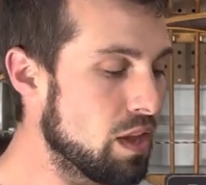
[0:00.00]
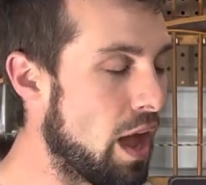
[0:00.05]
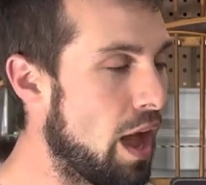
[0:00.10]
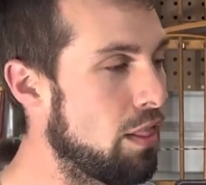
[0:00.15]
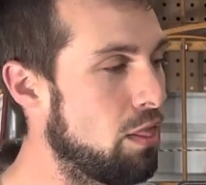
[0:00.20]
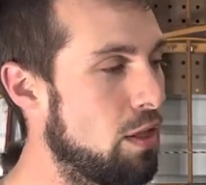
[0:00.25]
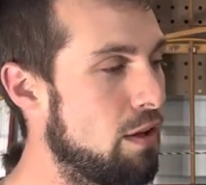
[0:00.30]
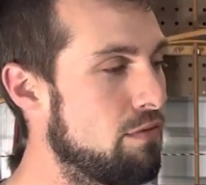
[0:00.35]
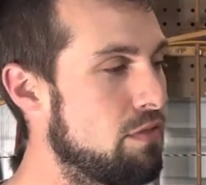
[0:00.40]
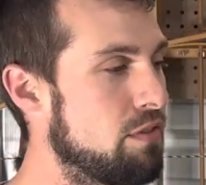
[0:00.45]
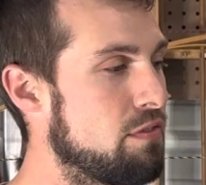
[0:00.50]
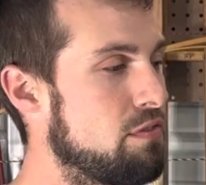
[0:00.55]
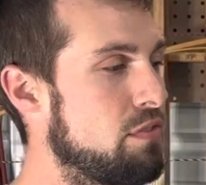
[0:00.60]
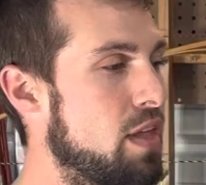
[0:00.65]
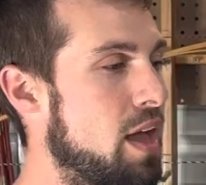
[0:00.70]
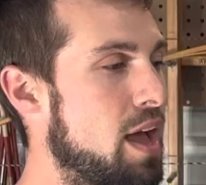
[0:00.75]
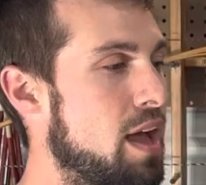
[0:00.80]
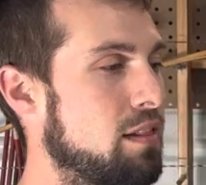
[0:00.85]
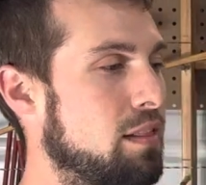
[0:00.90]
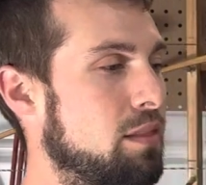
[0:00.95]
I love the
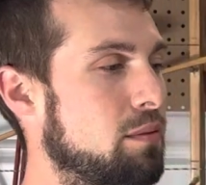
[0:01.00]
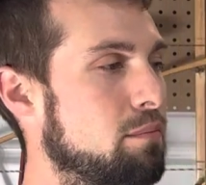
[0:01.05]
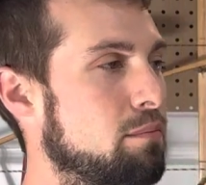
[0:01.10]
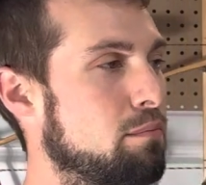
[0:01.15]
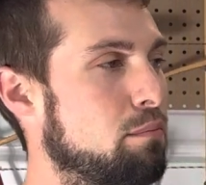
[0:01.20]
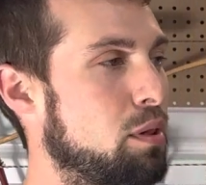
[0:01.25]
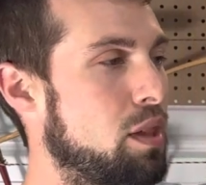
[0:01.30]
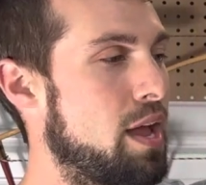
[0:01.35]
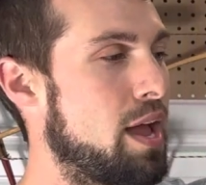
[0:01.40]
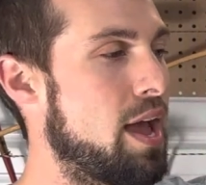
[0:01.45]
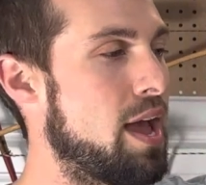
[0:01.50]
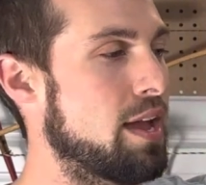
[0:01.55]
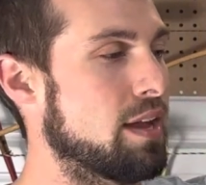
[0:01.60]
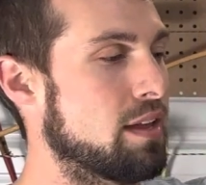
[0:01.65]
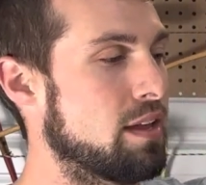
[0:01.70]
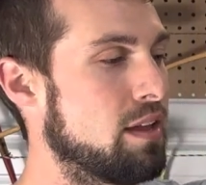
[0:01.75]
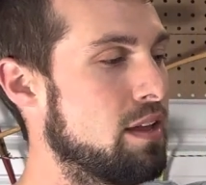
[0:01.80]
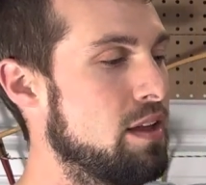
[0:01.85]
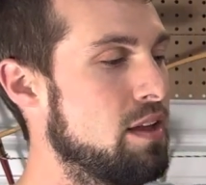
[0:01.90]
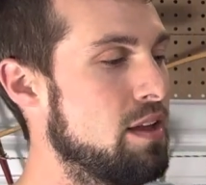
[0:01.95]
flat
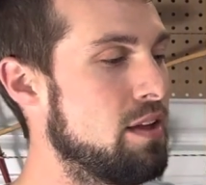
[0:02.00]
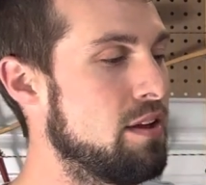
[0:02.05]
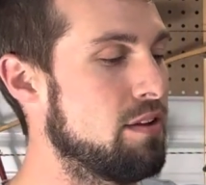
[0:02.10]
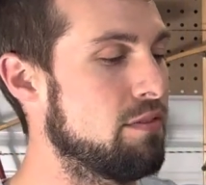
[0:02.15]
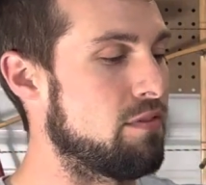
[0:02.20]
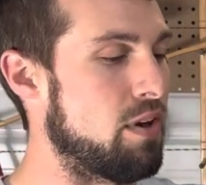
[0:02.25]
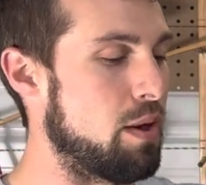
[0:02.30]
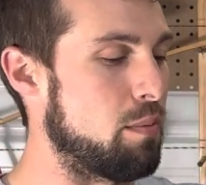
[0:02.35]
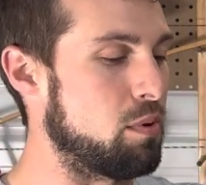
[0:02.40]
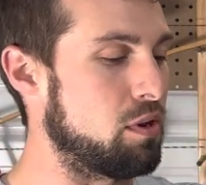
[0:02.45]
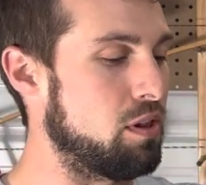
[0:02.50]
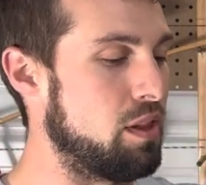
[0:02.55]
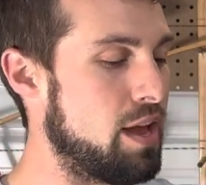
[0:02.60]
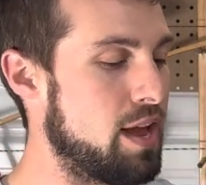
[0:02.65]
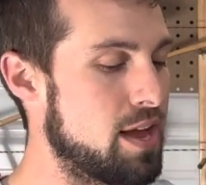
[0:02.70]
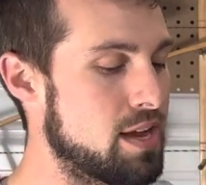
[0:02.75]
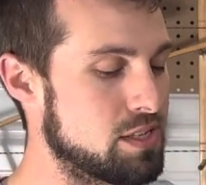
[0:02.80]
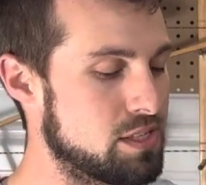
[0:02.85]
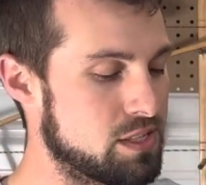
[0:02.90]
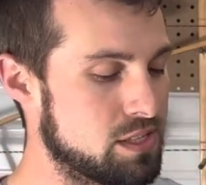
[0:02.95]
black
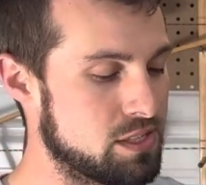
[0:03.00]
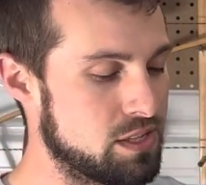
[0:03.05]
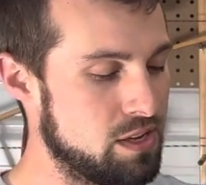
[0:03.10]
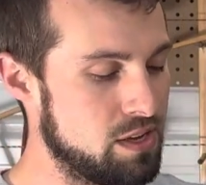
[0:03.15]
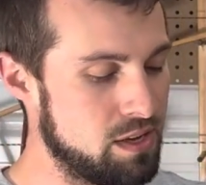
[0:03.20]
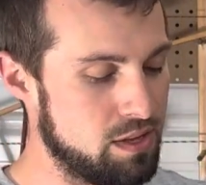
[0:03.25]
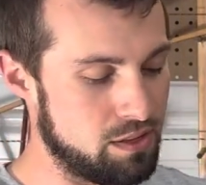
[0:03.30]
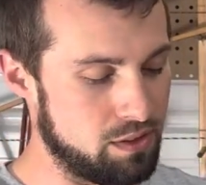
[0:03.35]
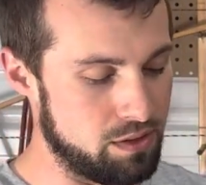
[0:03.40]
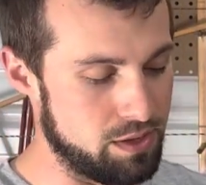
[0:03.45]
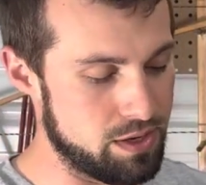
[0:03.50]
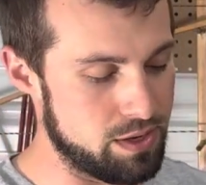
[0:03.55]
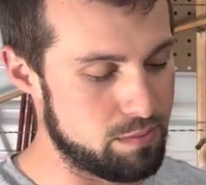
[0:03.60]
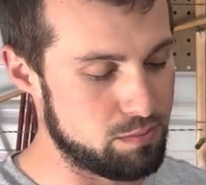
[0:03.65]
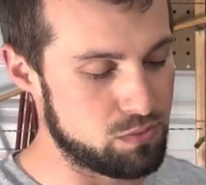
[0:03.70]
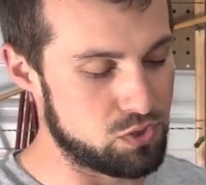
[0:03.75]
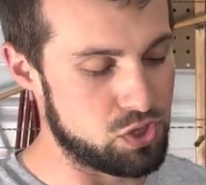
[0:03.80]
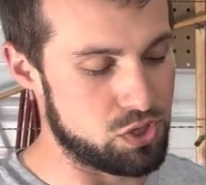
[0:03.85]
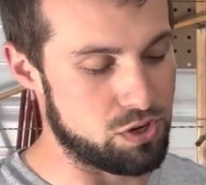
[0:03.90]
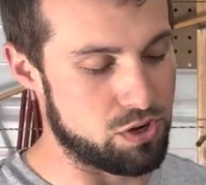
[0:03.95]
fiberglass
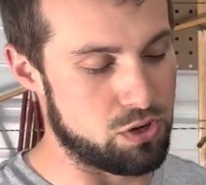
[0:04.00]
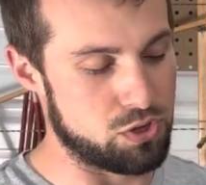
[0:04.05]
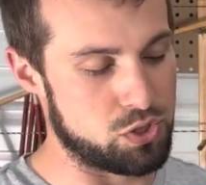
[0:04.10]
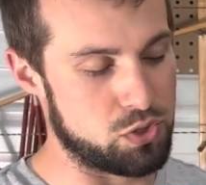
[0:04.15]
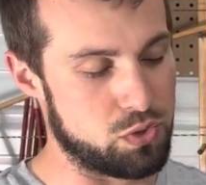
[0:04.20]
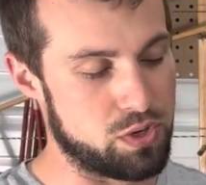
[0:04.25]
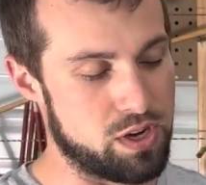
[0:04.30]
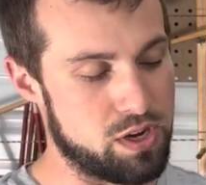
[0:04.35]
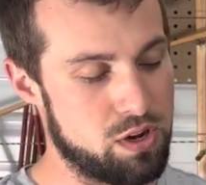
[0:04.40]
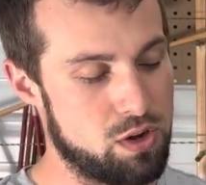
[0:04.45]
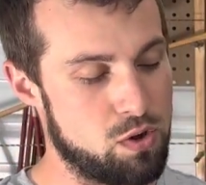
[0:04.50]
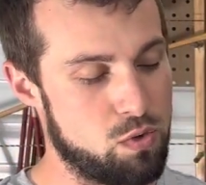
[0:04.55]
limbs. You can also get it